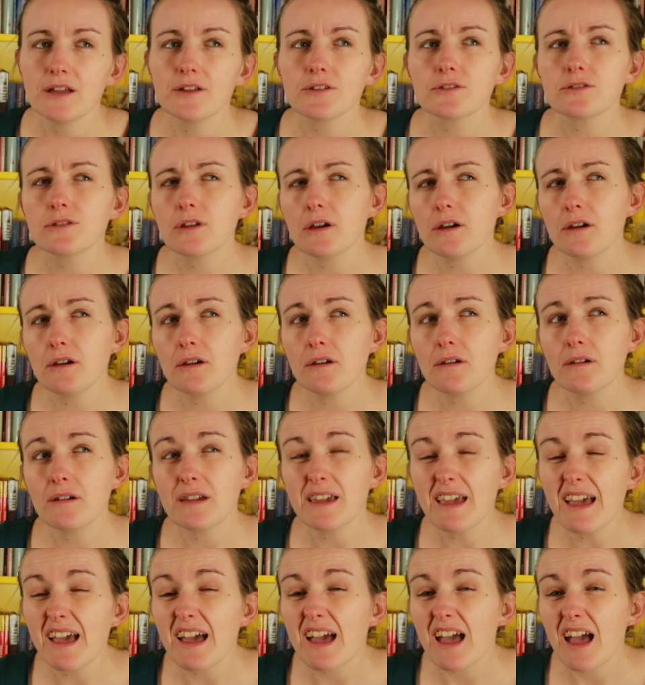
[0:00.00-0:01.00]
So
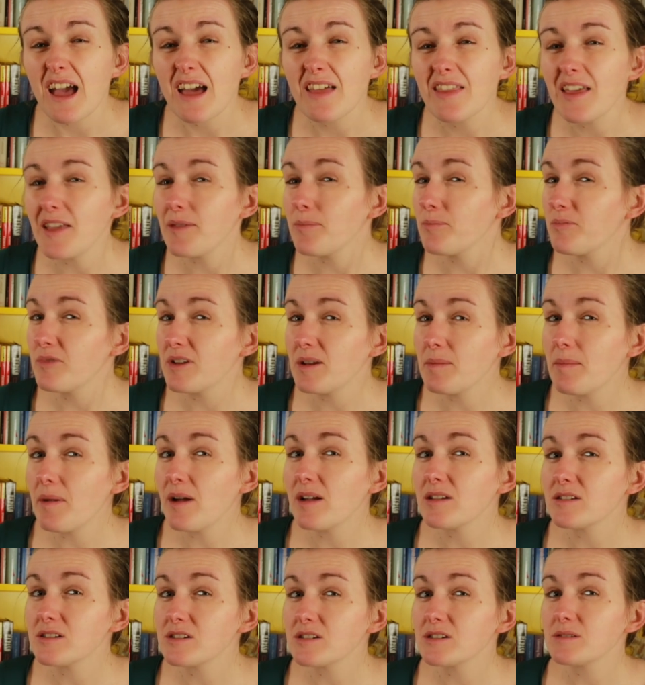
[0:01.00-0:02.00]
yeah, that's pretty
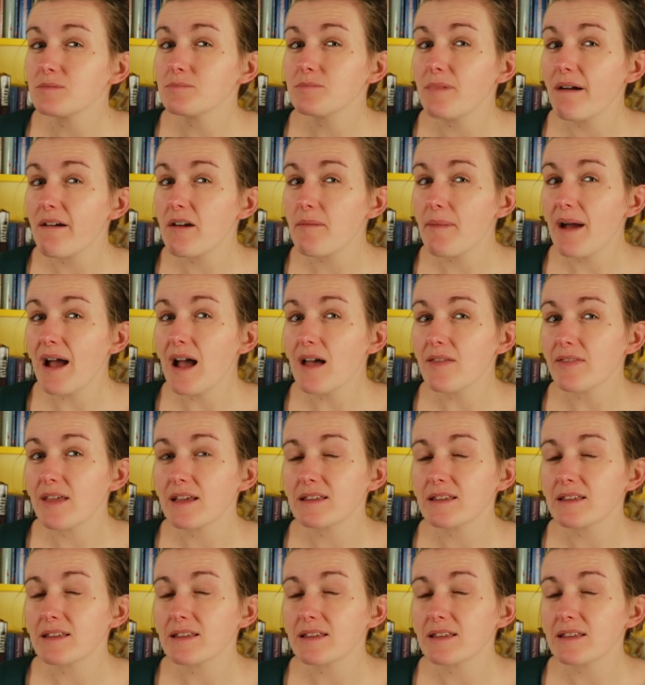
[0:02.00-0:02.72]
much where I'm at.